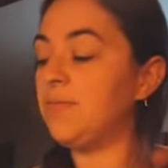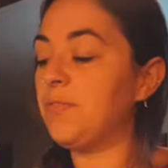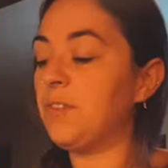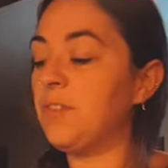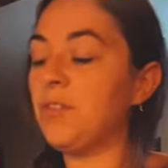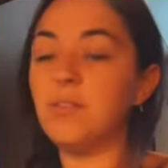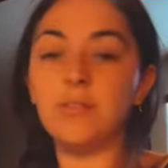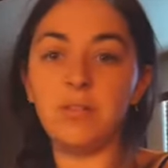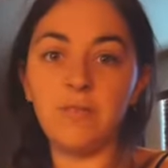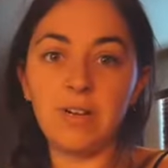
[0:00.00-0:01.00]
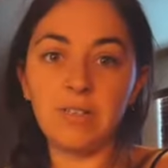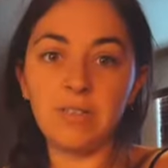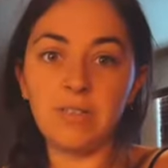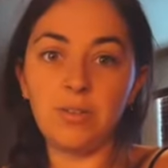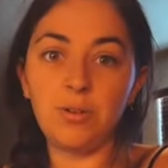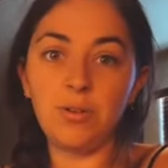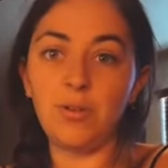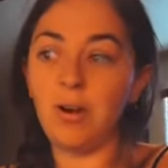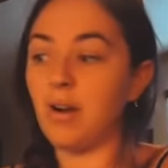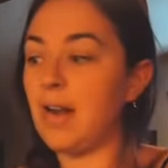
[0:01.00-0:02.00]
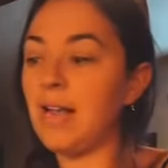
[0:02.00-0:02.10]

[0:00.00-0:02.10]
for those of us who are